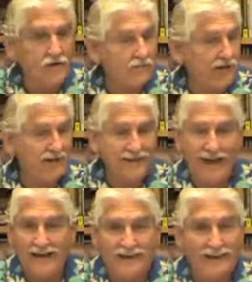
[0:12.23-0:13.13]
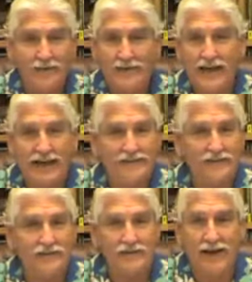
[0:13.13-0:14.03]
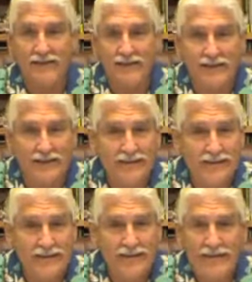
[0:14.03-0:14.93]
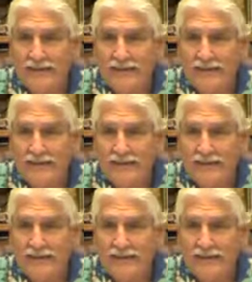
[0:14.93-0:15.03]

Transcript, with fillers: The blood can't deal with acids without killing you.